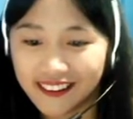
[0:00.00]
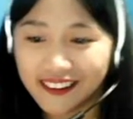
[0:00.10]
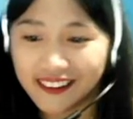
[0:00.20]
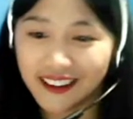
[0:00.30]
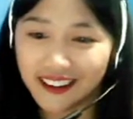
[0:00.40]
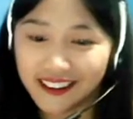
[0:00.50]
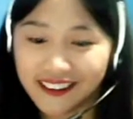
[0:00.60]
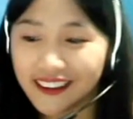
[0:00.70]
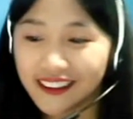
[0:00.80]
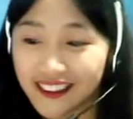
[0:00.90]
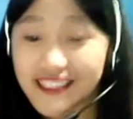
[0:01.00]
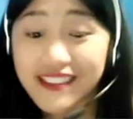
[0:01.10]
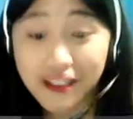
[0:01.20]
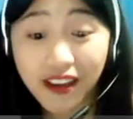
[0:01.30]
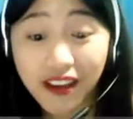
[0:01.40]
Yeah,
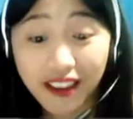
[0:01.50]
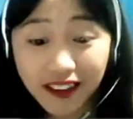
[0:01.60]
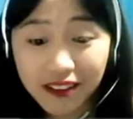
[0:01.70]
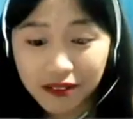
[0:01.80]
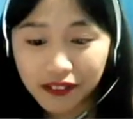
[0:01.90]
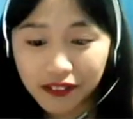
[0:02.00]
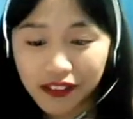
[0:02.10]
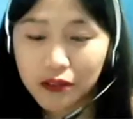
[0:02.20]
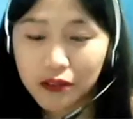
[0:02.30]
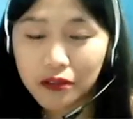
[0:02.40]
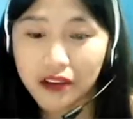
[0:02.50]
that's develop. You have to